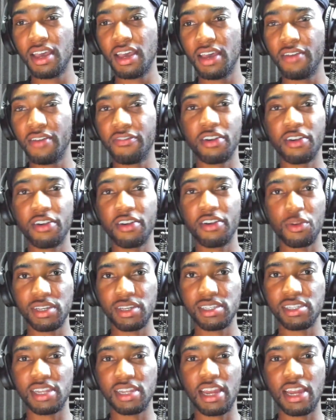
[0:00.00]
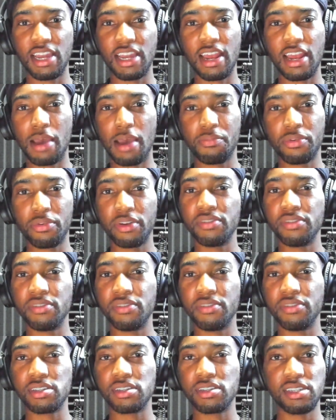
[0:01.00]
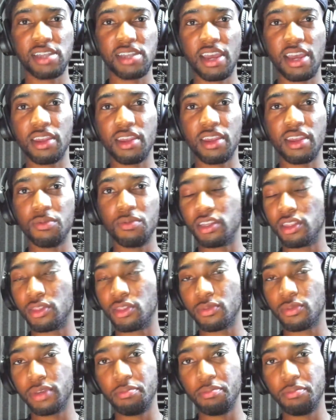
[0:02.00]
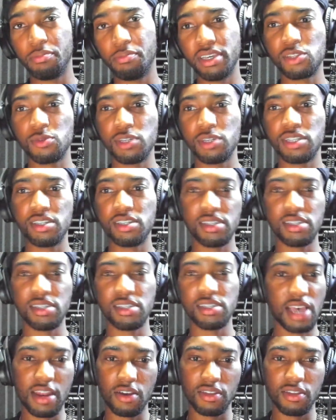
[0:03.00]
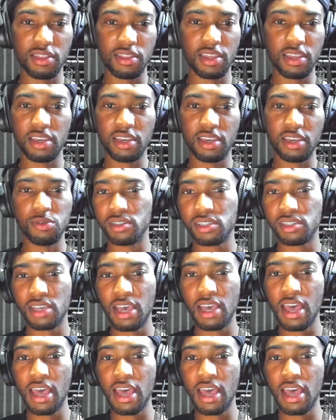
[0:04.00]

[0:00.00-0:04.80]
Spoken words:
for the reason that I previously stated with the 3 beat switches. How I don't think it was.